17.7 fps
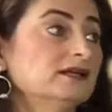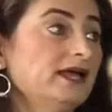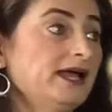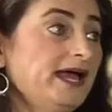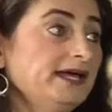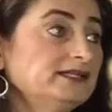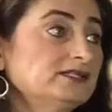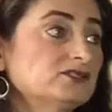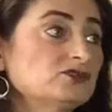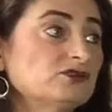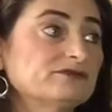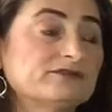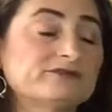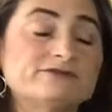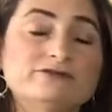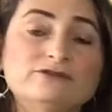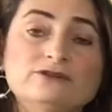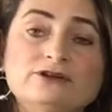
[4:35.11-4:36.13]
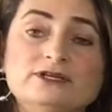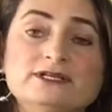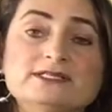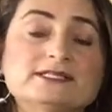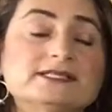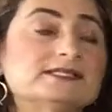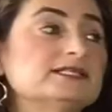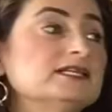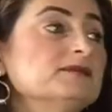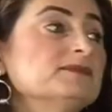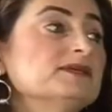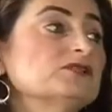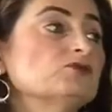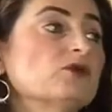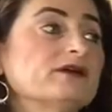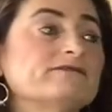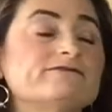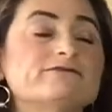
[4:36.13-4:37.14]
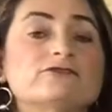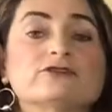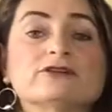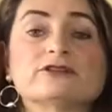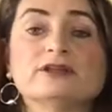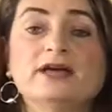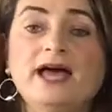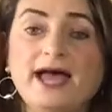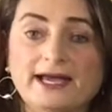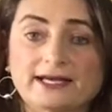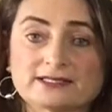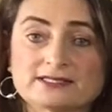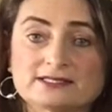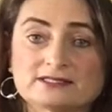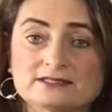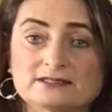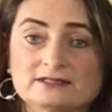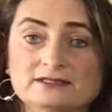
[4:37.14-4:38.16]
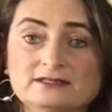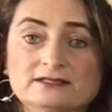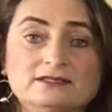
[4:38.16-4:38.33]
x over 4 is the same as 1 fourth x.